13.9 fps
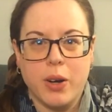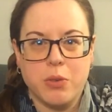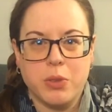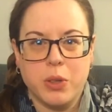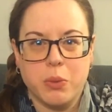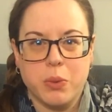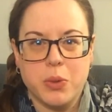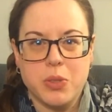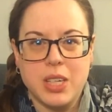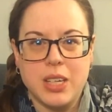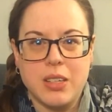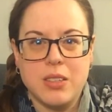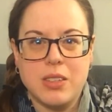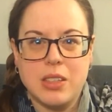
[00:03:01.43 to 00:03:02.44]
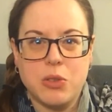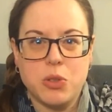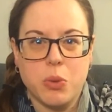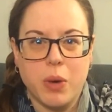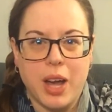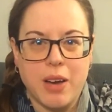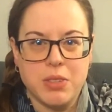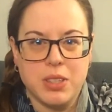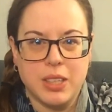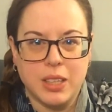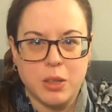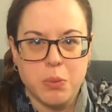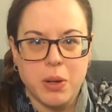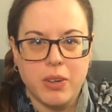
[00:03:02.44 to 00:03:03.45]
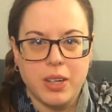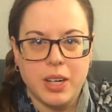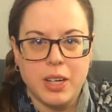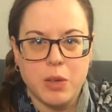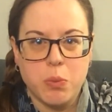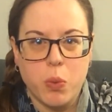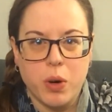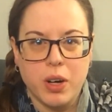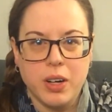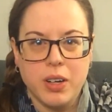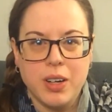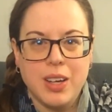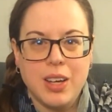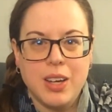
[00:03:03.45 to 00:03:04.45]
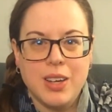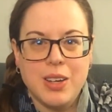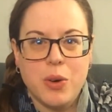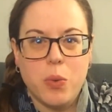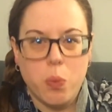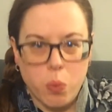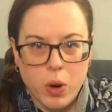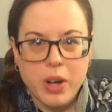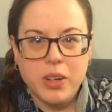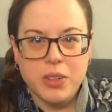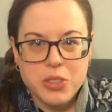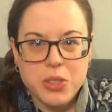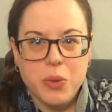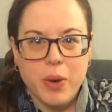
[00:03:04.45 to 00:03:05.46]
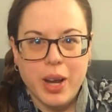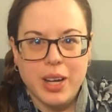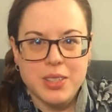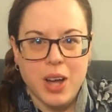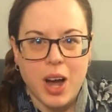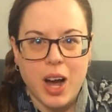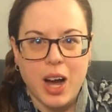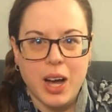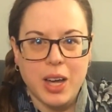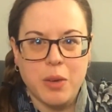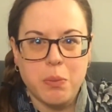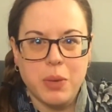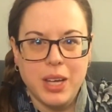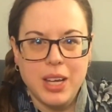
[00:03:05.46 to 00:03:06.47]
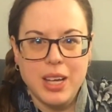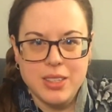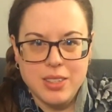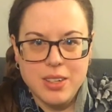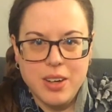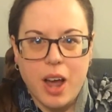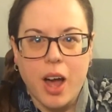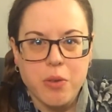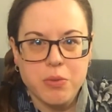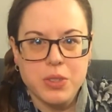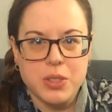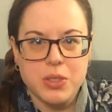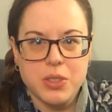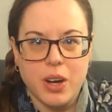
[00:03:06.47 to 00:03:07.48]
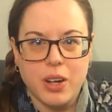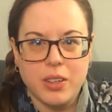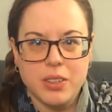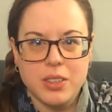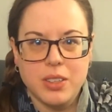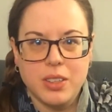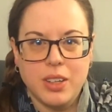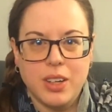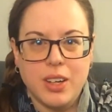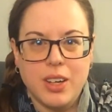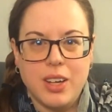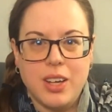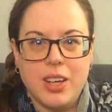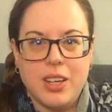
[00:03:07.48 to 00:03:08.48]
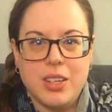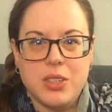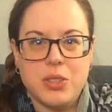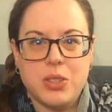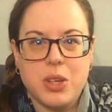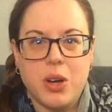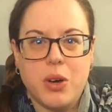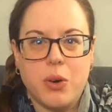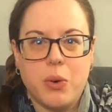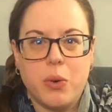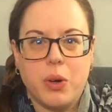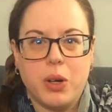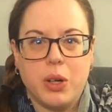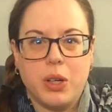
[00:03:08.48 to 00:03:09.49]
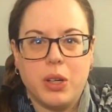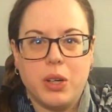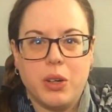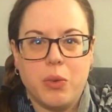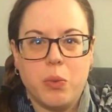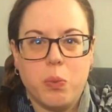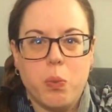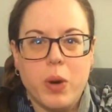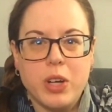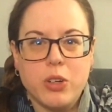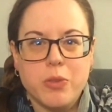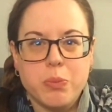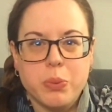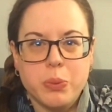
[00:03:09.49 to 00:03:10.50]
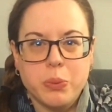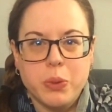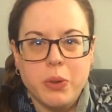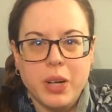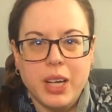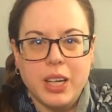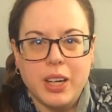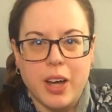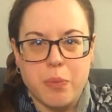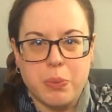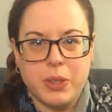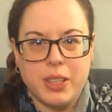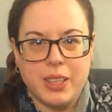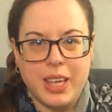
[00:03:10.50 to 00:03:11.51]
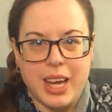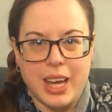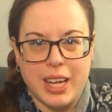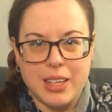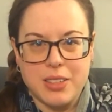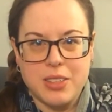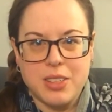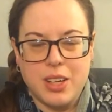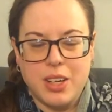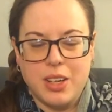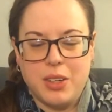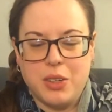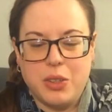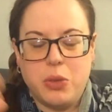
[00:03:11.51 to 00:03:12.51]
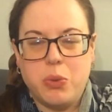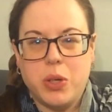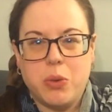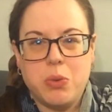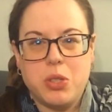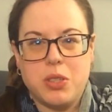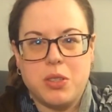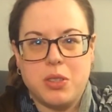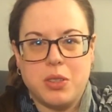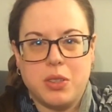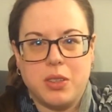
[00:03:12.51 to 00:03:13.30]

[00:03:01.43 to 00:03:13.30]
of your routine so you don't have to think about it anymore. 1 or 2 at a time is enough to start. So when you're pruning a plant, you don't just